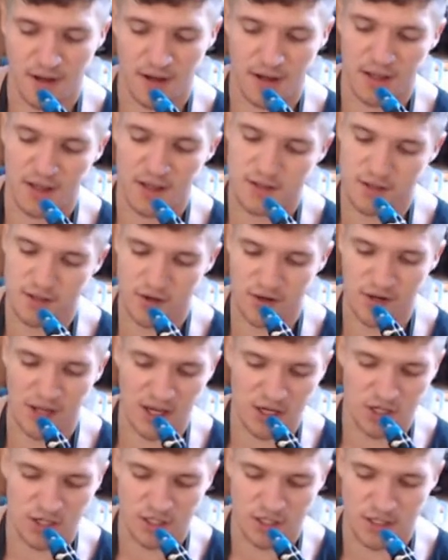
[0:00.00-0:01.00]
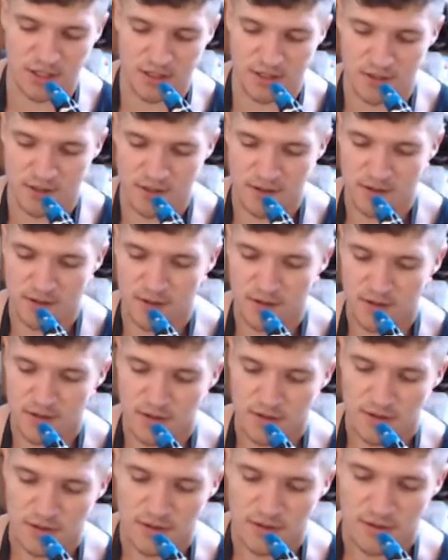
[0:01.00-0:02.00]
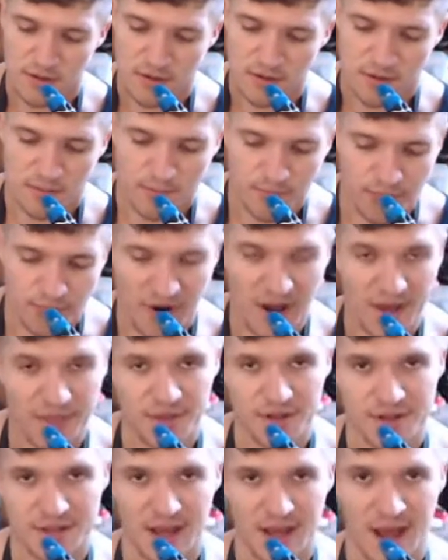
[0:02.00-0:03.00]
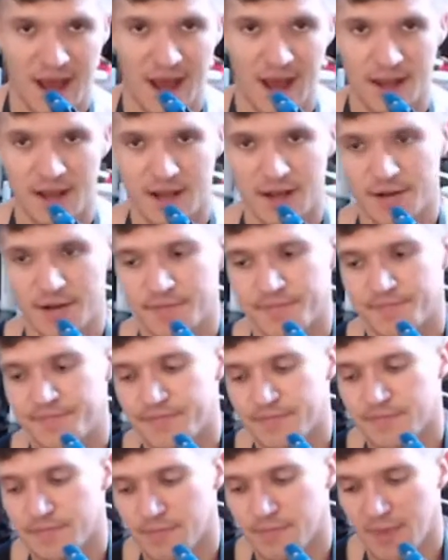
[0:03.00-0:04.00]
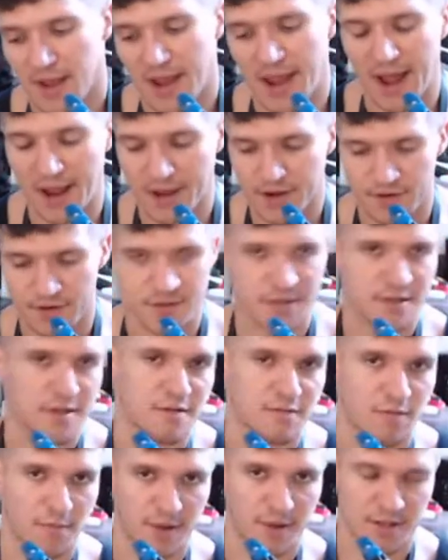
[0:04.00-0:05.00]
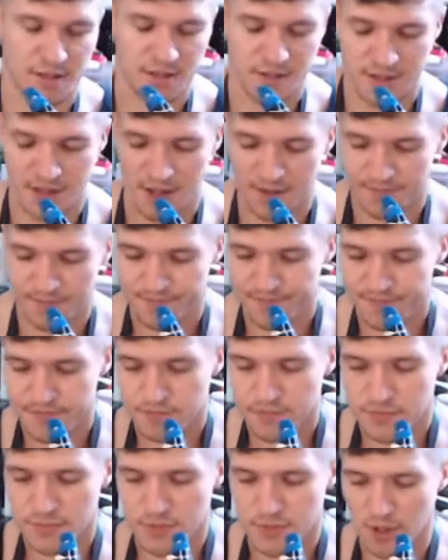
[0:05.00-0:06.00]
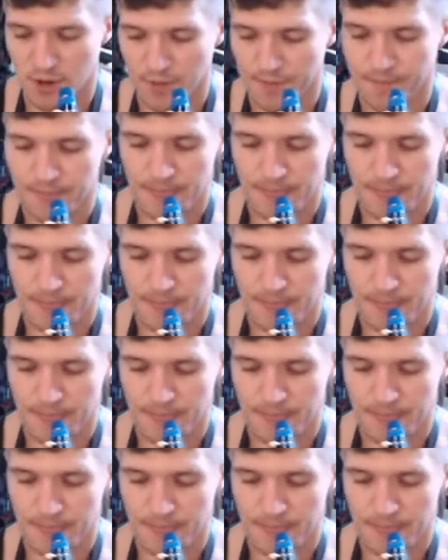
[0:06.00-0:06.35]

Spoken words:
intonation, breath attack, accuracy remains the same. So.